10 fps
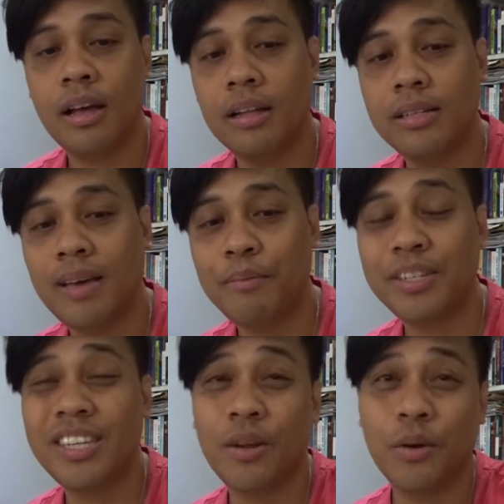10%
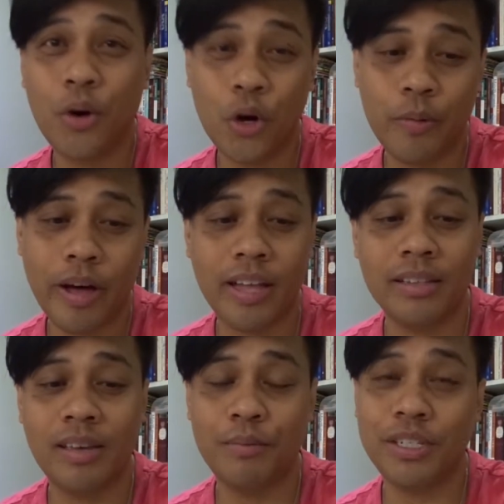jojoba and
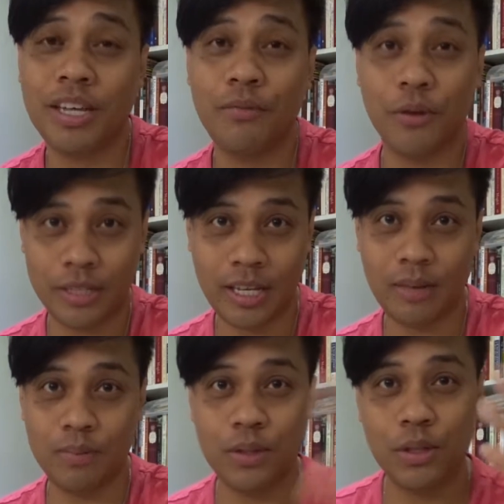10% rose hip.
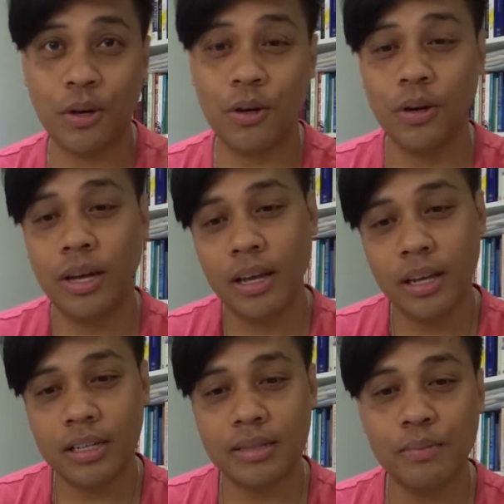So
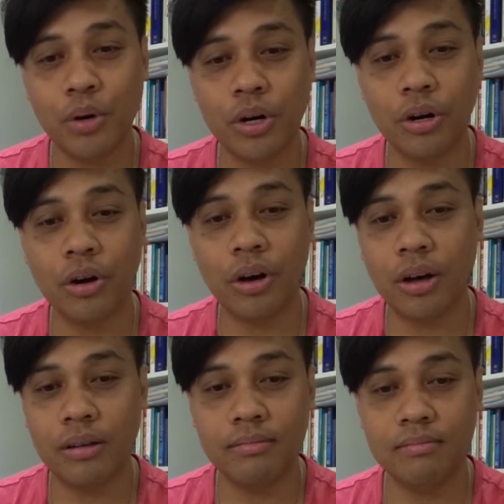it's more
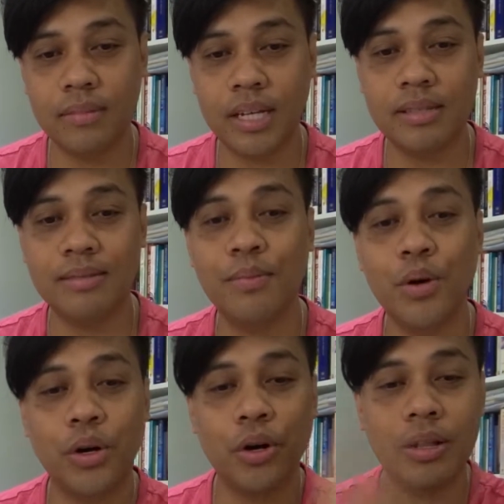
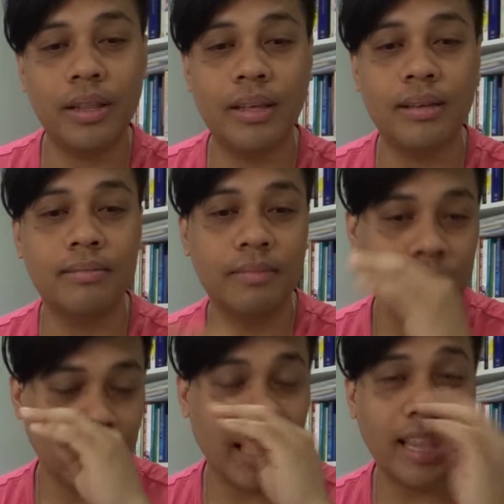on the
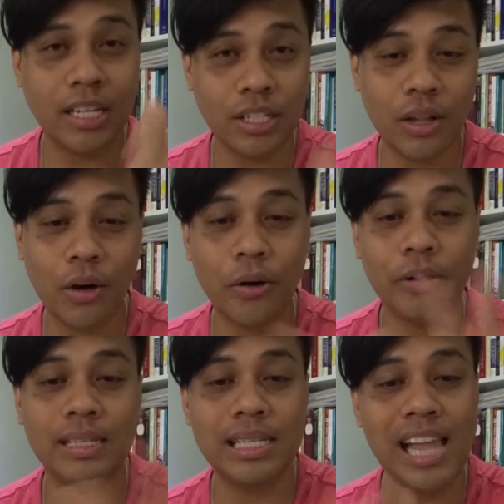calendula oil
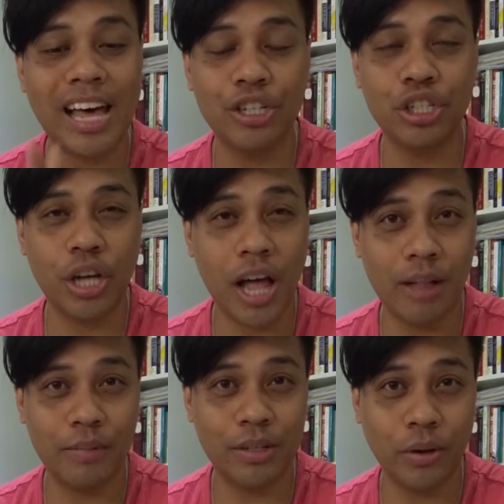/
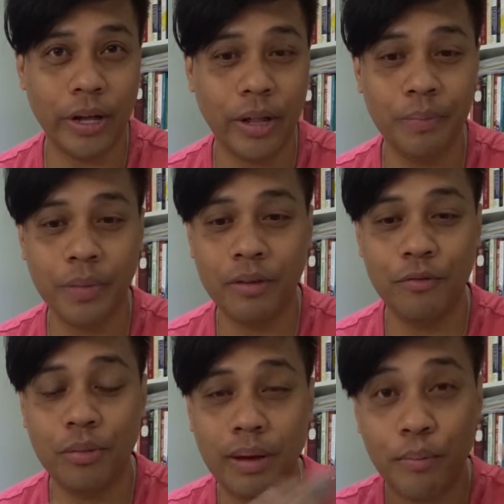almond oil
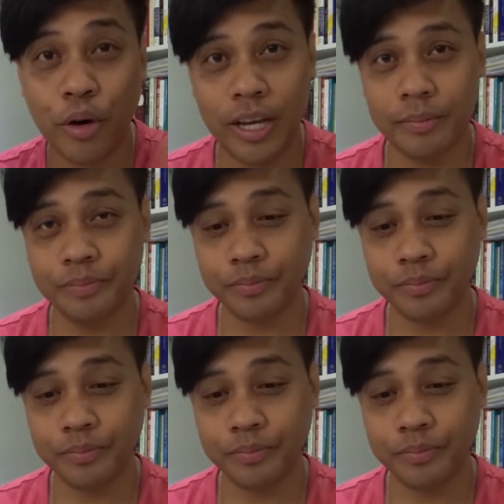for my body.